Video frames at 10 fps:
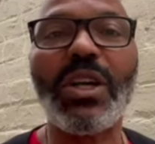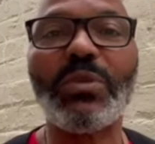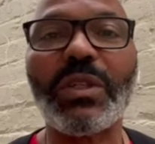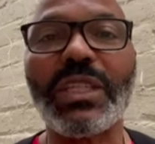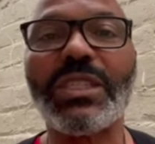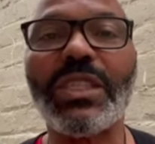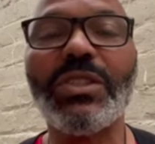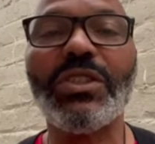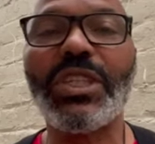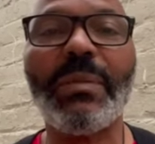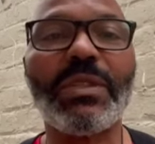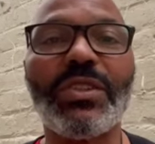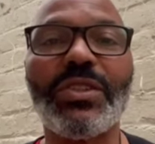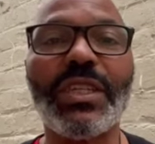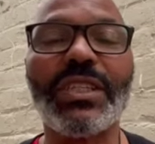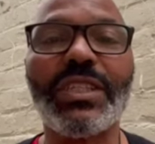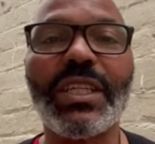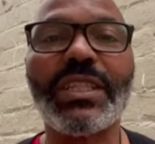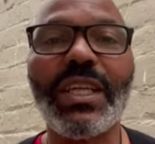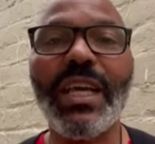as we continue chapter
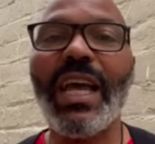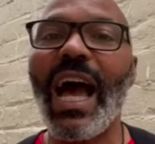36.